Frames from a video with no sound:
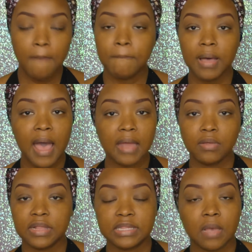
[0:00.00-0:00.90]
but I know
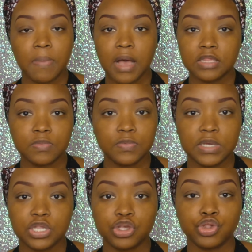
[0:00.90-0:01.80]
that's not possible
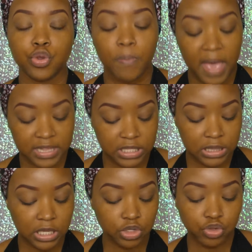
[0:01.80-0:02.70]
because there's no mattes in there.